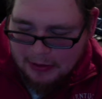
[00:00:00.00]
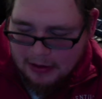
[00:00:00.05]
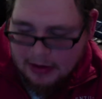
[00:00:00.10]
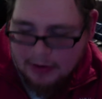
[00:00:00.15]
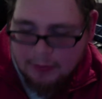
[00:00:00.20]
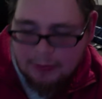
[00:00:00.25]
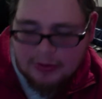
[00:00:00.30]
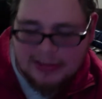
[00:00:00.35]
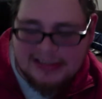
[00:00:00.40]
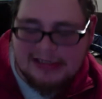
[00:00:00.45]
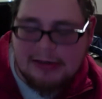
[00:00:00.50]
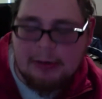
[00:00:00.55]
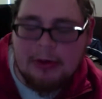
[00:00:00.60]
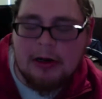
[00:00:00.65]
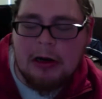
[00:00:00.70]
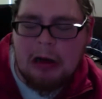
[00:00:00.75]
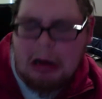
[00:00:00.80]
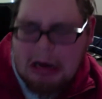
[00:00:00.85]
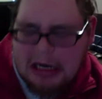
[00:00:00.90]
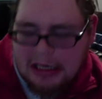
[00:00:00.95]
What's going
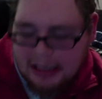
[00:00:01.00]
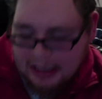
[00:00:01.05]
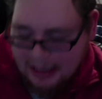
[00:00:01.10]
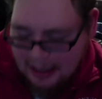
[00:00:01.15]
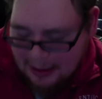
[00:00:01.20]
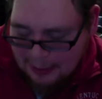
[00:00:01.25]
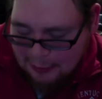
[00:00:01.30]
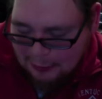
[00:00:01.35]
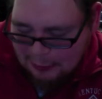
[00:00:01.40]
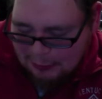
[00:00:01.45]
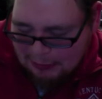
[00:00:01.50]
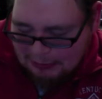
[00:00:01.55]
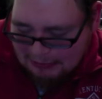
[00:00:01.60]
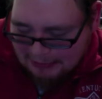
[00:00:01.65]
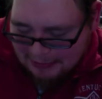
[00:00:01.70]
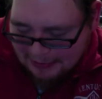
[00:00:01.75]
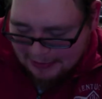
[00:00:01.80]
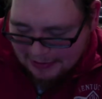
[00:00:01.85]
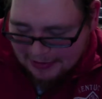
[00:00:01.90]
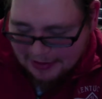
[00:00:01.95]
on, you?
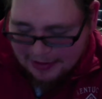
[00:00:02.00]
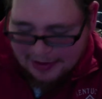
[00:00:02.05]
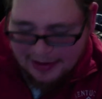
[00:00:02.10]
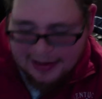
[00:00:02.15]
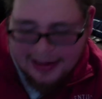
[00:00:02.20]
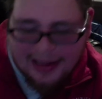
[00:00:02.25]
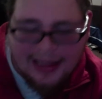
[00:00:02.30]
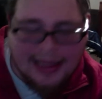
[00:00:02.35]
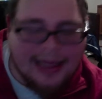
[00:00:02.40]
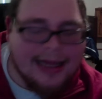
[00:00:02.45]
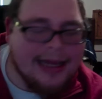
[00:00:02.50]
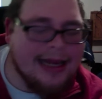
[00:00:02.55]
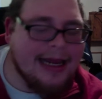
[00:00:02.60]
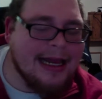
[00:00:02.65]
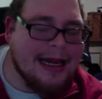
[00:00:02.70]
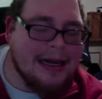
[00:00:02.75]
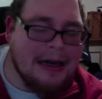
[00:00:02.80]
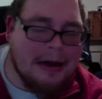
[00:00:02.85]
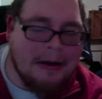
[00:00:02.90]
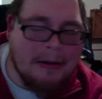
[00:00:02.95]

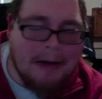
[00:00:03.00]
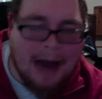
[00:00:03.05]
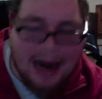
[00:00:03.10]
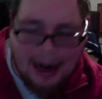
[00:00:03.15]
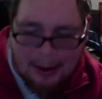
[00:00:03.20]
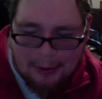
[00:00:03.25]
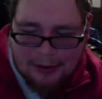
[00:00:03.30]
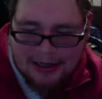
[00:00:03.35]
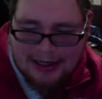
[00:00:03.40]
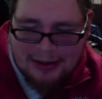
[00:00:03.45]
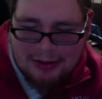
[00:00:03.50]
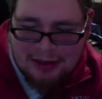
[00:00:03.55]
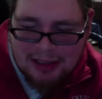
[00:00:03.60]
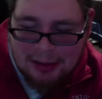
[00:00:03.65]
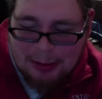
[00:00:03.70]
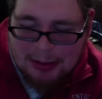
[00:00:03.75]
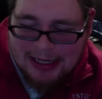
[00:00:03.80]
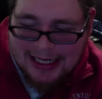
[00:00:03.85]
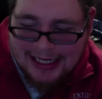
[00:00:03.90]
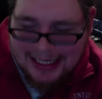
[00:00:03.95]
How are you
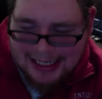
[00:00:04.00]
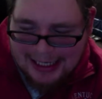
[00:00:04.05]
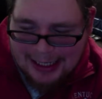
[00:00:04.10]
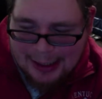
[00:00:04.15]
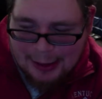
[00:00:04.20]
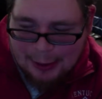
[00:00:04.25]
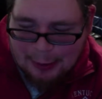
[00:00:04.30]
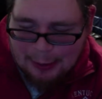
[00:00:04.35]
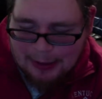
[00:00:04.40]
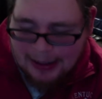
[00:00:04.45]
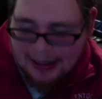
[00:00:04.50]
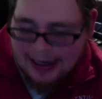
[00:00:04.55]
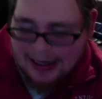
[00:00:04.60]
doing, you?